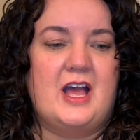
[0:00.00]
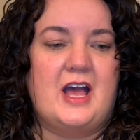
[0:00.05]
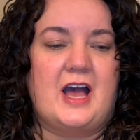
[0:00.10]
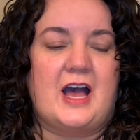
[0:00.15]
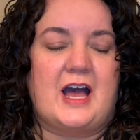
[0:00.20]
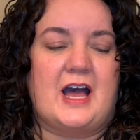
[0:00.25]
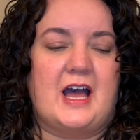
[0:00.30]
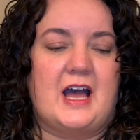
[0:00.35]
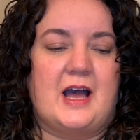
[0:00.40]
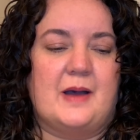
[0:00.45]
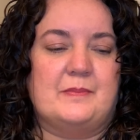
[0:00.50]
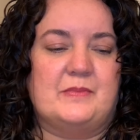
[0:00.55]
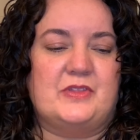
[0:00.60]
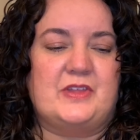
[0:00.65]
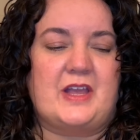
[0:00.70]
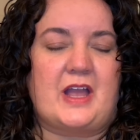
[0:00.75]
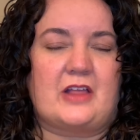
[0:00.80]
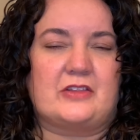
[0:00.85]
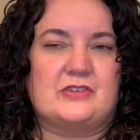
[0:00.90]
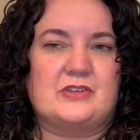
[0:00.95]
Um,
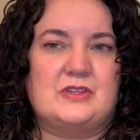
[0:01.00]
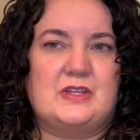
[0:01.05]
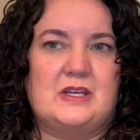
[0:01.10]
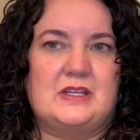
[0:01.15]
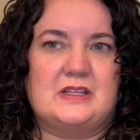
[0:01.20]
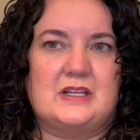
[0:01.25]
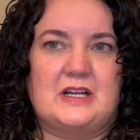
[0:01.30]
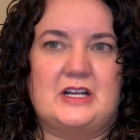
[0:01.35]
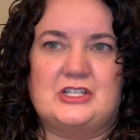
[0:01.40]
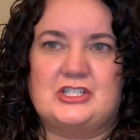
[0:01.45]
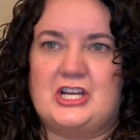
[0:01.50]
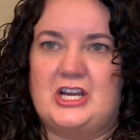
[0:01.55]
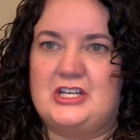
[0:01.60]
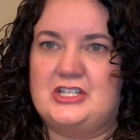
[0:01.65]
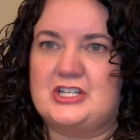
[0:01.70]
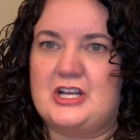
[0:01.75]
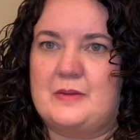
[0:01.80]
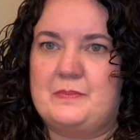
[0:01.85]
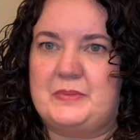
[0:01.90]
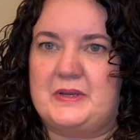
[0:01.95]
the other thing that I change
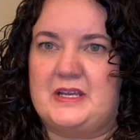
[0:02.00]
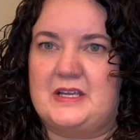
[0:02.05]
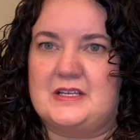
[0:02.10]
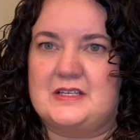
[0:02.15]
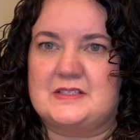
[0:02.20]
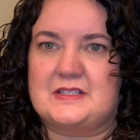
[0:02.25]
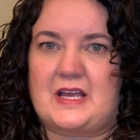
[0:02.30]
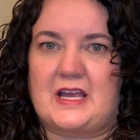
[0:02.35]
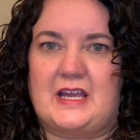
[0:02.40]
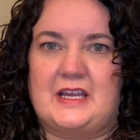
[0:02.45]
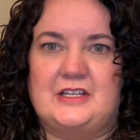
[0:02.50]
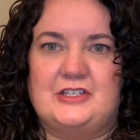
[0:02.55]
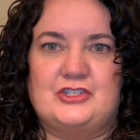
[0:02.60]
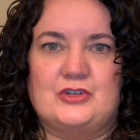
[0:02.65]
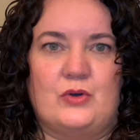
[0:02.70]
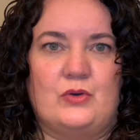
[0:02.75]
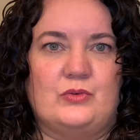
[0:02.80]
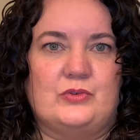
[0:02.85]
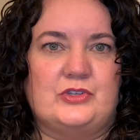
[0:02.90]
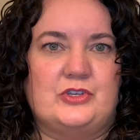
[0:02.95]
up is I
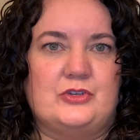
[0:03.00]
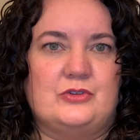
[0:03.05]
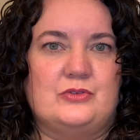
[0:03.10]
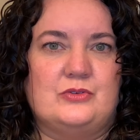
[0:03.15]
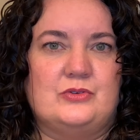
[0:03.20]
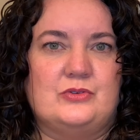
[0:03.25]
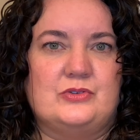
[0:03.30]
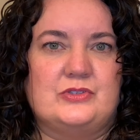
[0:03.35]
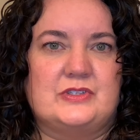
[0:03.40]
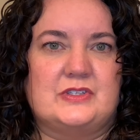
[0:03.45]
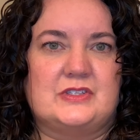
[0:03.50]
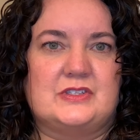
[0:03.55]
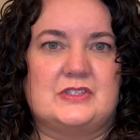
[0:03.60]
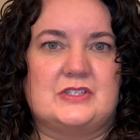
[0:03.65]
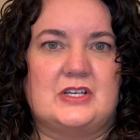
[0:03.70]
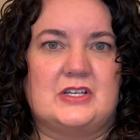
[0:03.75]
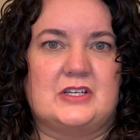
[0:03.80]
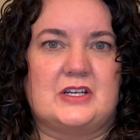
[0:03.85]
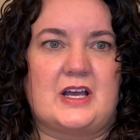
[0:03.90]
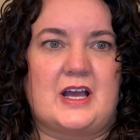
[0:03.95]
don't use,
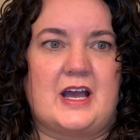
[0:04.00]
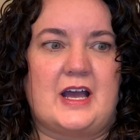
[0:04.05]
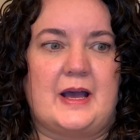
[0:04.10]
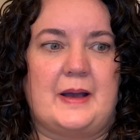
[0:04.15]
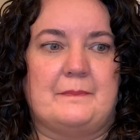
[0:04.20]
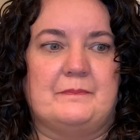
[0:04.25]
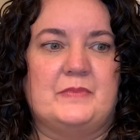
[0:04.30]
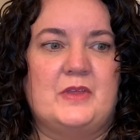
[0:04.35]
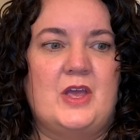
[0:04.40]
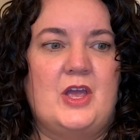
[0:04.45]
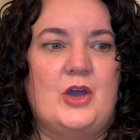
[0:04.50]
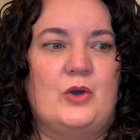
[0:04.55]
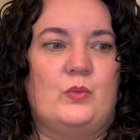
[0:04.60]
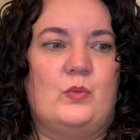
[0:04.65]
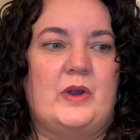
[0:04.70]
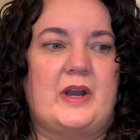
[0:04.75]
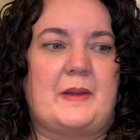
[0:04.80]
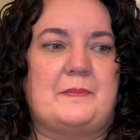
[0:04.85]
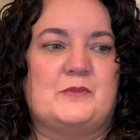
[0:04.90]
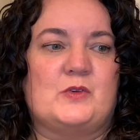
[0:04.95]
um,
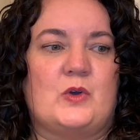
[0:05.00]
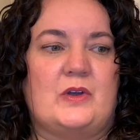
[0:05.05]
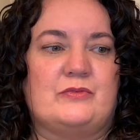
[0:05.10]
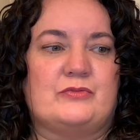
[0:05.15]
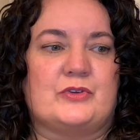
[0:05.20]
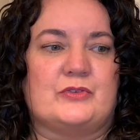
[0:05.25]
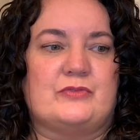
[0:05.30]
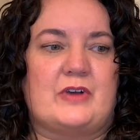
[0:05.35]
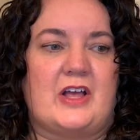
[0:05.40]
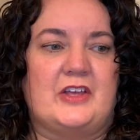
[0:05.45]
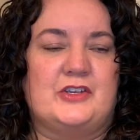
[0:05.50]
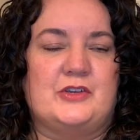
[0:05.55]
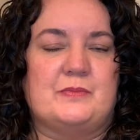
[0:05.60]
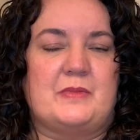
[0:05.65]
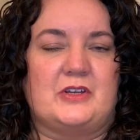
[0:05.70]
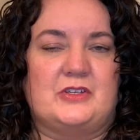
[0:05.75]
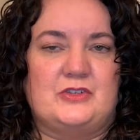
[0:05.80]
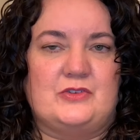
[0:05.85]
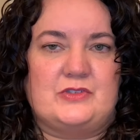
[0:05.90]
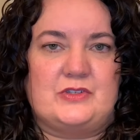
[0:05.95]
when I'm going for volume,
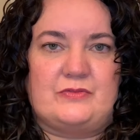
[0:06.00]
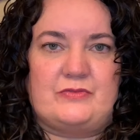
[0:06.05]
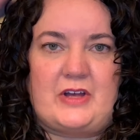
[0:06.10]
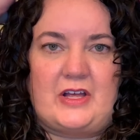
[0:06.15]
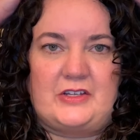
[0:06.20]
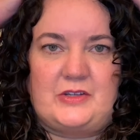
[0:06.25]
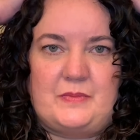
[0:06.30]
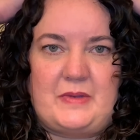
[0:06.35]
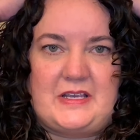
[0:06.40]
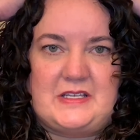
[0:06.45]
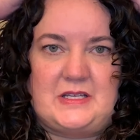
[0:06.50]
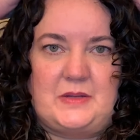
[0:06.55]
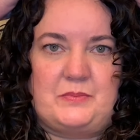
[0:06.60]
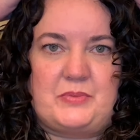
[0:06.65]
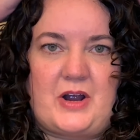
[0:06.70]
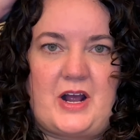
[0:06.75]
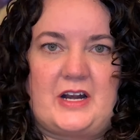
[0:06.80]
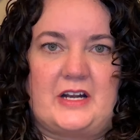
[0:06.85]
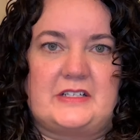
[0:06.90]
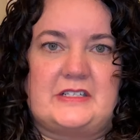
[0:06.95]
I'll use a volumizing
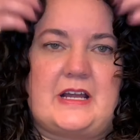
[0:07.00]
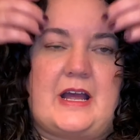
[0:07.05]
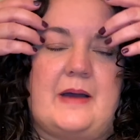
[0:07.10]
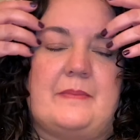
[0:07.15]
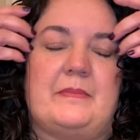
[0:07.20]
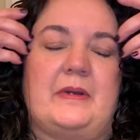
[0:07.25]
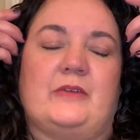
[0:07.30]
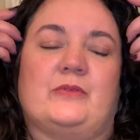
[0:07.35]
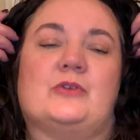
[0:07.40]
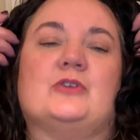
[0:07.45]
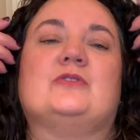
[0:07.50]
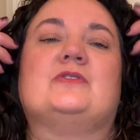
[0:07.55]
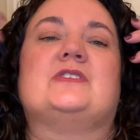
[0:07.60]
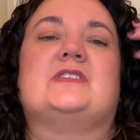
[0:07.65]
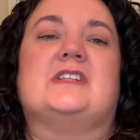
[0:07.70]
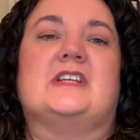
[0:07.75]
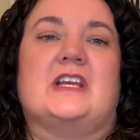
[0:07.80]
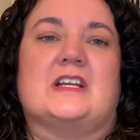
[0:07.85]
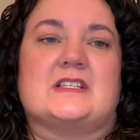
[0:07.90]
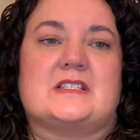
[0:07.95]
product at my roots
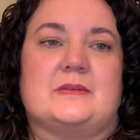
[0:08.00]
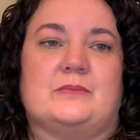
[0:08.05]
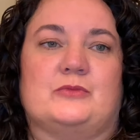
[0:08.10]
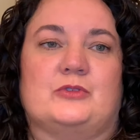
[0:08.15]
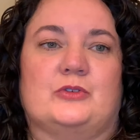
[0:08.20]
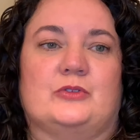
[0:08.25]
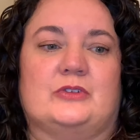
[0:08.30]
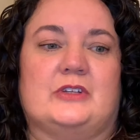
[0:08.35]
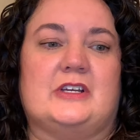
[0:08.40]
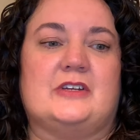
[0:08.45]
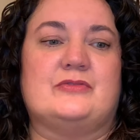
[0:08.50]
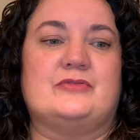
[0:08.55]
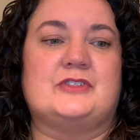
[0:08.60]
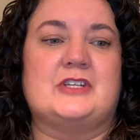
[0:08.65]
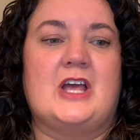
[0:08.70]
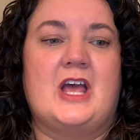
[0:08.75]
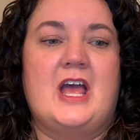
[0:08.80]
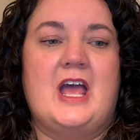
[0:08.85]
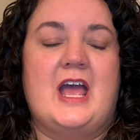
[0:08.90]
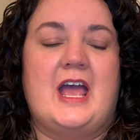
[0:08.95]
to get some root lift,
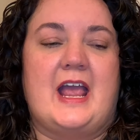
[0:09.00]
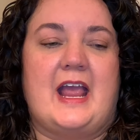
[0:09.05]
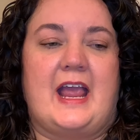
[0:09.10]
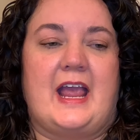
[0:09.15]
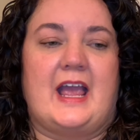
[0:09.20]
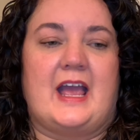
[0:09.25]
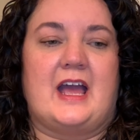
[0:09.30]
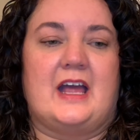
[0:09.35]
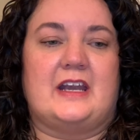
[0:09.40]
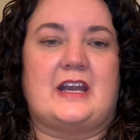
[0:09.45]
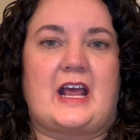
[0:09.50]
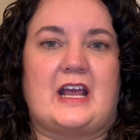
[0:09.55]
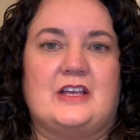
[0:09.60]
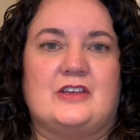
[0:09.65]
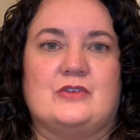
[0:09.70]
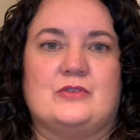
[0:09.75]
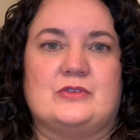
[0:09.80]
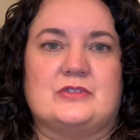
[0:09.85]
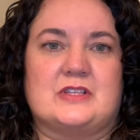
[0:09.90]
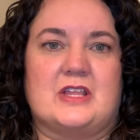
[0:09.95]
and I
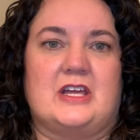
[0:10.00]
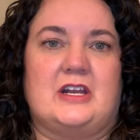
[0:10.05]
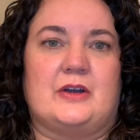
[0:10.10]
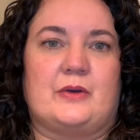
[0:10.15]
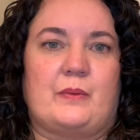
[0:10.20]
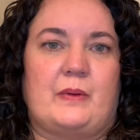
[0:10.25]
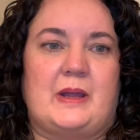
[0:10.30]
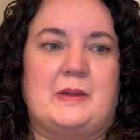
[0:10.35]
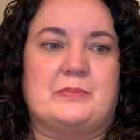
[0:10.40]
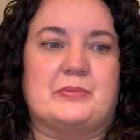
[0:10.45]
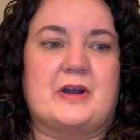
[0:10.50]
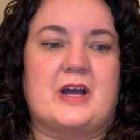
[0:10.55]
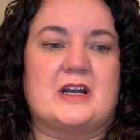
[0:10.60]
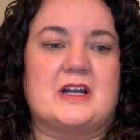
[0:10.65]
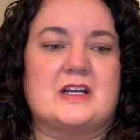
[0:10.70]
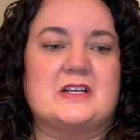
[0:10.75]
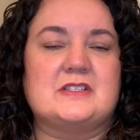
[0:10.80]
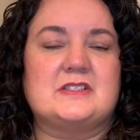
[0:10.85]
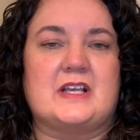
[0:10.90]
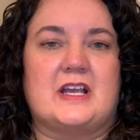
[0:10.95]
use lighter weight
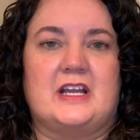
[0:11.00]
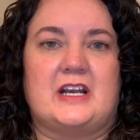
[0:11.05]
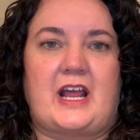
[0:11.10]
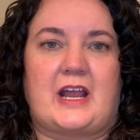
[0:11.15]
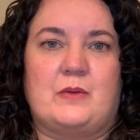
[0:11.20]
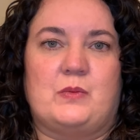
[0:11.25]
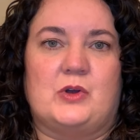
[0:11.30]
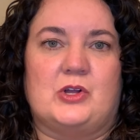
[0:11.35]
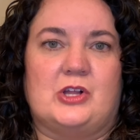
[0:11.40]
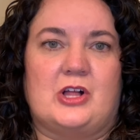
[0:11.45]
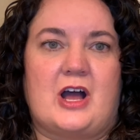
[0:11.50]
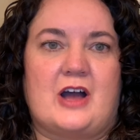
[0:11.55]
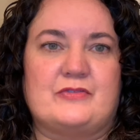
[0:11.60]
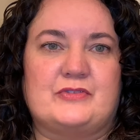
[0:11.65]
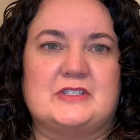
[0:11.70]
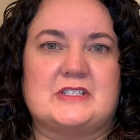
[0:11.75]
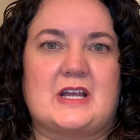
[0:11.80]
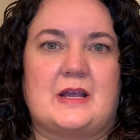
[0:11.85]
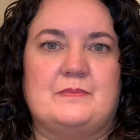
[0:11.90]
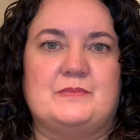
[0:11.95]
products, and I will
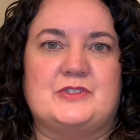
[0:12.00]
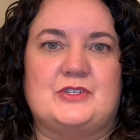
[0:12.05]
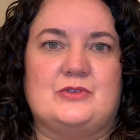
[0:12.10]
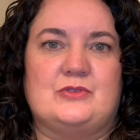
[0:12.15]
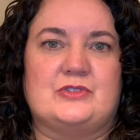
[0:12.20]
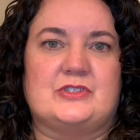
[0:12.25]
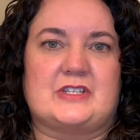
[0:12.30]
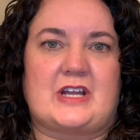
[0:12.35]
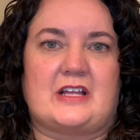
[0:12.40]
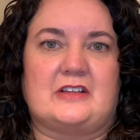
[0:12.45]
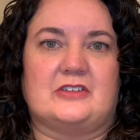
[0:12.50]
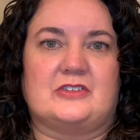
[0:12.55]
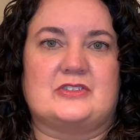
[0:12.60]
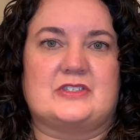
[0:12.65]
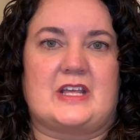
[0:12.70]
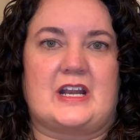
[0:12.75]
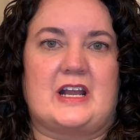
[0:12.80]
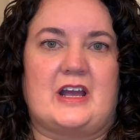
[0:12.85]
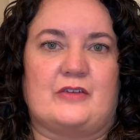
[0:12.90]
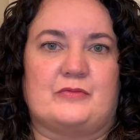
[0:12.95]
oftentimes use stylers
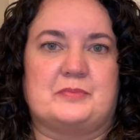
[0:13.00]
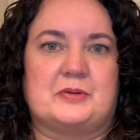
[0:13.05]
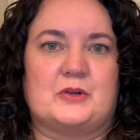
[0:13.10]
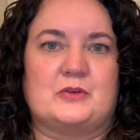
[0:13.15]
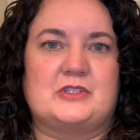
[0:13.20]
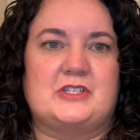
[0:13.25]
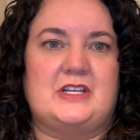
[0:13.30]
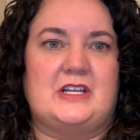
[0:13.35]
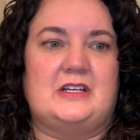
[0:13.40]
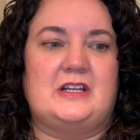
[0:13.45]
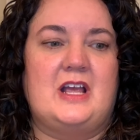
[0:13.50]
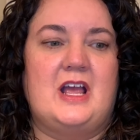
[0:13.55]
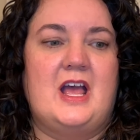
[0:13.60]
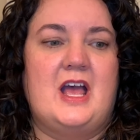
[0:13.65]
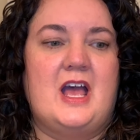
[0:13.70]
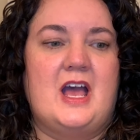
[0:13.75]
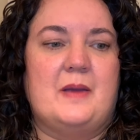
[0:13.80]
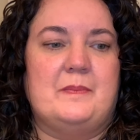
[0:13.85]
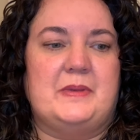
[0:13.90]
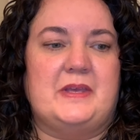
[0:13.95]
that have protein
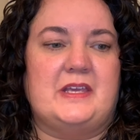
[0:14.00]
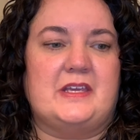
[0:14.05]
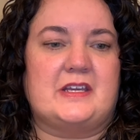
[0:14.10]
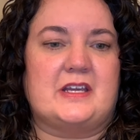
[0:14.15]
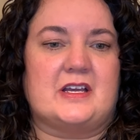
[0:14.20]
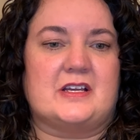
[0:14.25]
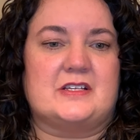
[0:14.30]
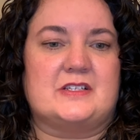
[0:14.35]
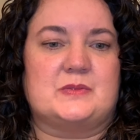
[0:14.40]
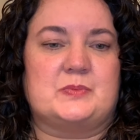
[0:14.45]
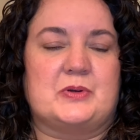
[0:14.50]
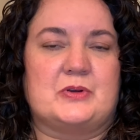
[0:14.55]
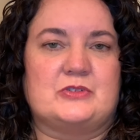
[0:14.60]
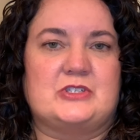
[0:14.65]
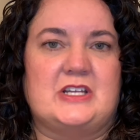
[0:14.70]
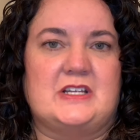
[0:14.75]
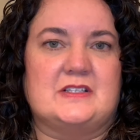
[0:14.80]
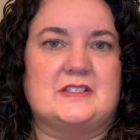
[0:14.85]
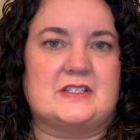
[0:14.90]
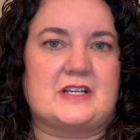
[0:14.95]
because
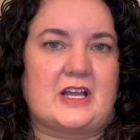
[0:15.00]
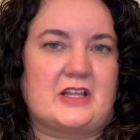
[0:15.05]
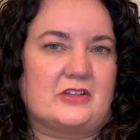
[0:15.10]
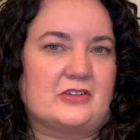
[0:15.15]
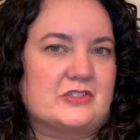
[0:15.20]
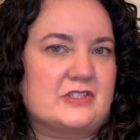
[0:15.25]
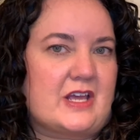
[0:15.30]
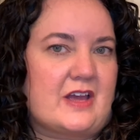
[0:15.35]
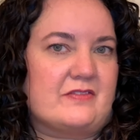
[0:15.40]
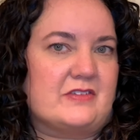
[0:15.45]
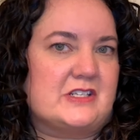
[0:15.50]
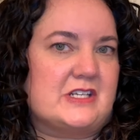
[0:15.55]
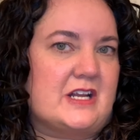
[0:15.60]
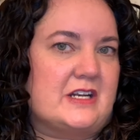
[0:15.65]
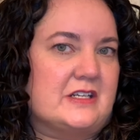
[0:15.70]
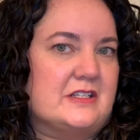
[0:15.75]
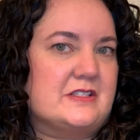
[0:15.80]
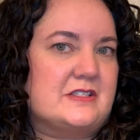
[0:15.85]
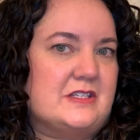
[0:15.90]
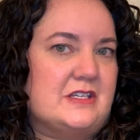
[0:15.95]
protein stylers have a
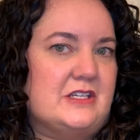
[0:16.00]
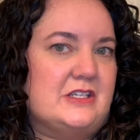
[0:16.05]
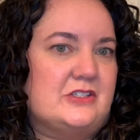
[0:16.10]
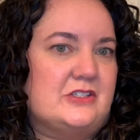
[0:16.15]
tendency